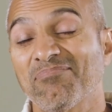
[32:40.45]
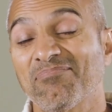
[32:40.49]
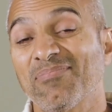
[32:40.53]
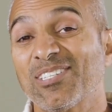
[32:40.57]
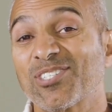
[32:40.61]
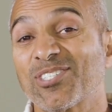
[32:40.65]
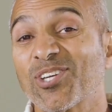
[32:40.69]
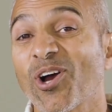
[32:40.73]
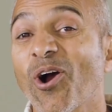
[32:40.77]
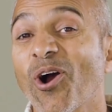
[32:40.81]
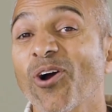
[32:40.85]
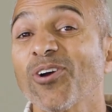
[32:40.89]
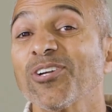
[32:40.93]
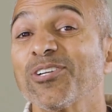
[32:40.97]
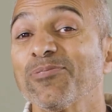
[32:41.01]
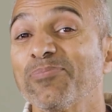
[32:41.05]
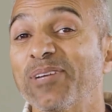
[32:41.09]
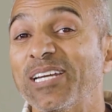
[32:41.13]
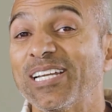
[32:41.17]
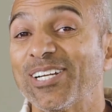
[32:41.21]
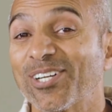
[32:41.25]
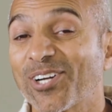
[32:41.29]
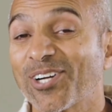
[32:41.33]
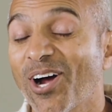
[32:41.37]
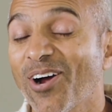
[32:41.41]
it's hard to be
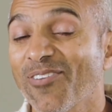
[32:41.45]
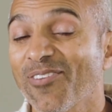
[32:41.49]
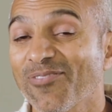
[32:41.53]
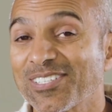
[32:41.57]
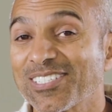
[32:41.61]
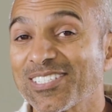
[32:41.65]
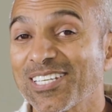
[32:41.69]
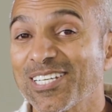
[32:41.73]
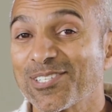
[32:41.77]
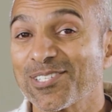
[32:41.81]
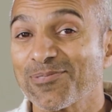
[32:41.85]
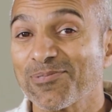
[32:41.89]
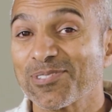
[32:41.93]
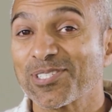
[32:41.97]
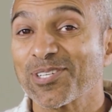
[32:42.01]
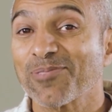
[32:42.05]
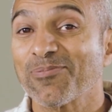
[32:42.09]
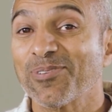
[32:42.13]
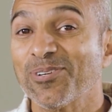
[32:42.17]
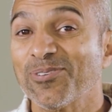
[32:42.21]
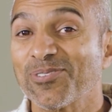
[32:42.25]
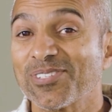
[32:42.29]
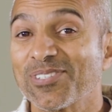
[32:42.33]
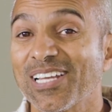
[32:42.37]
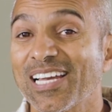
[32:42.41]
in a conversation with
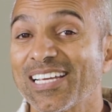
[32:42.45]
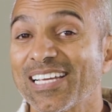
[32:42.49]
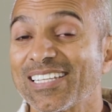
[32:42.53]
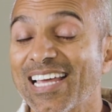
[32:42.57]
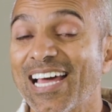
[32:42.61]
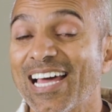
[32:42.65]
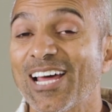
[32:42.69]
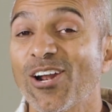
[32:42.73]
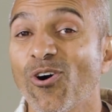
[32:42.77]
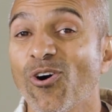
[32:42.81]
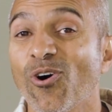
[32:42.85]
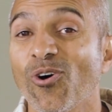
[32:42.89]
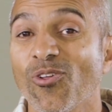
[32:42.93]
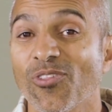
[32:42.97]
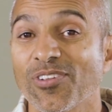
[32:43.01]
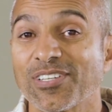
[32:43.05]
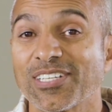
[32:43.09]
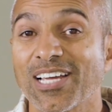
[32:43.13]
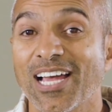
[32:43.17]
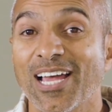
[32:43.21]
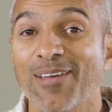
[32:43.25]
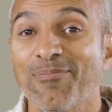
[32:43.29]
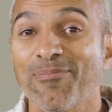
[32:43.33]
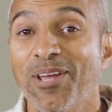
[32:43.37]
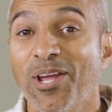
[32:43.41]
someone who's like that all the
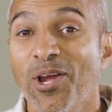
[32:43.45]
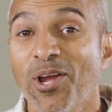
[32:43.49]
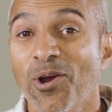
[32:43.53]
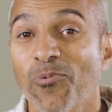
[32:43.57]
time.